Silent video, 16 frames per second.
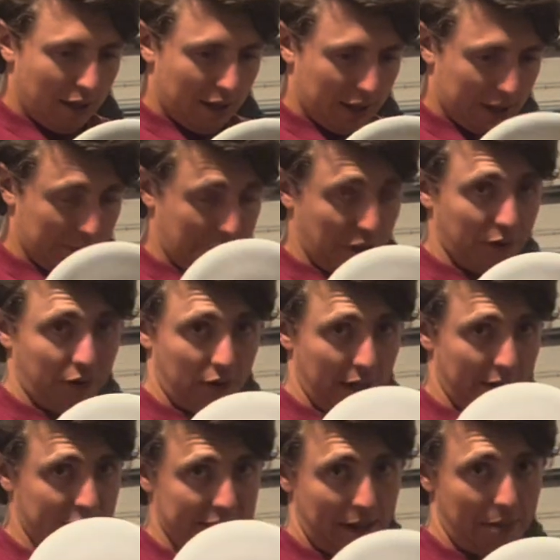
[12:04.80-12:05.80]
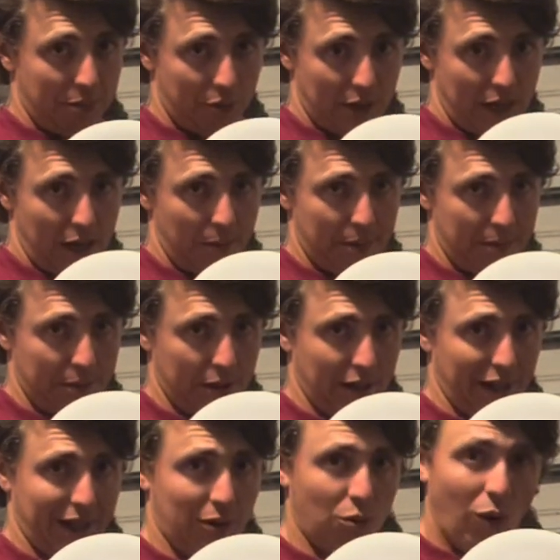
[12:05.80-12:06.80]
is beautiful. Every time I pull it out, people are
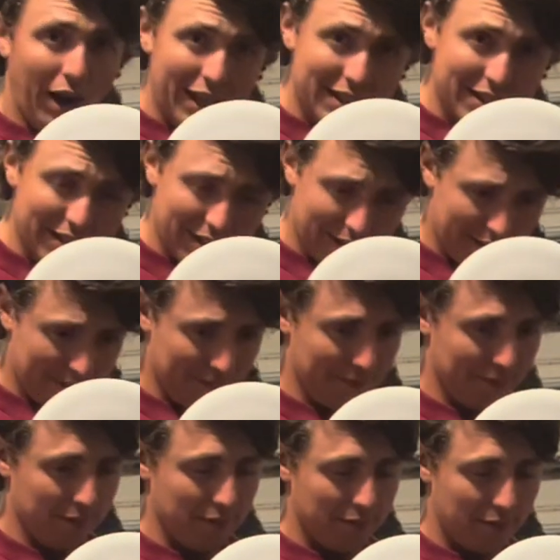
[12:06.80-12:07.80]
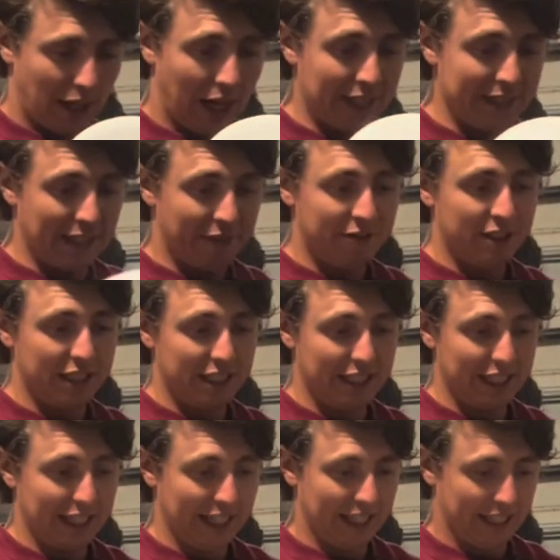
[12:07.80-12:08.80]
like, what? I definitely
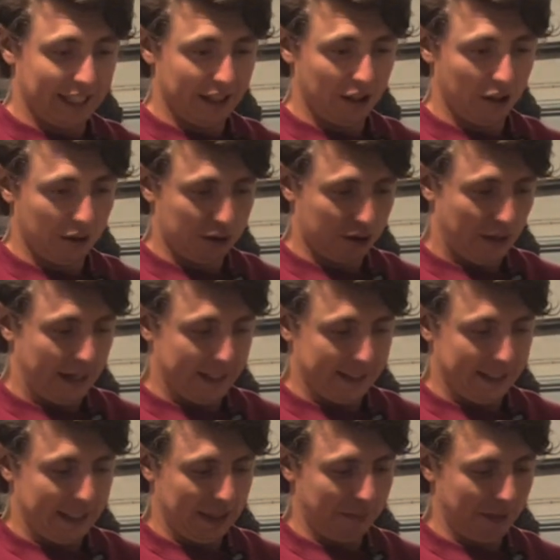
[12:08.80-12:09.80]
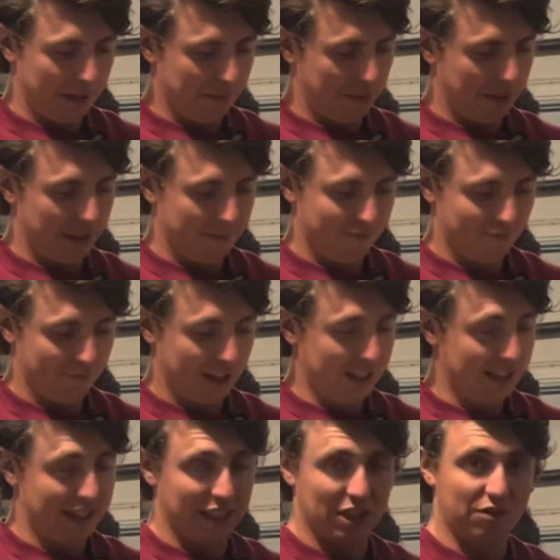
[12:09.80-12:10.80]
need to ink it, though, so I can keep it. But
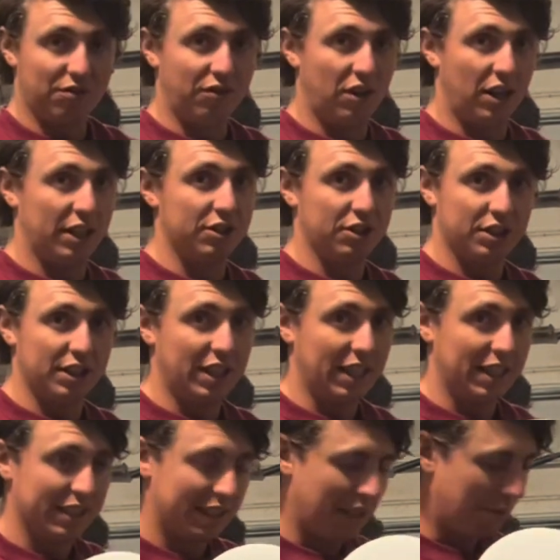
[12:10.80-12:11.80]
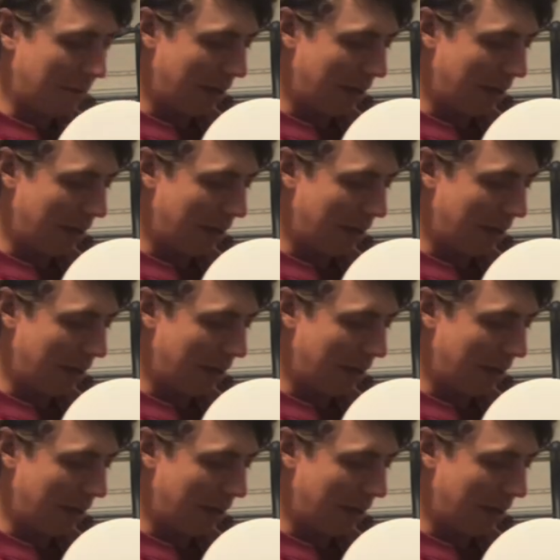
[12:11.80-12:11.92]
this thing's fun, just an instant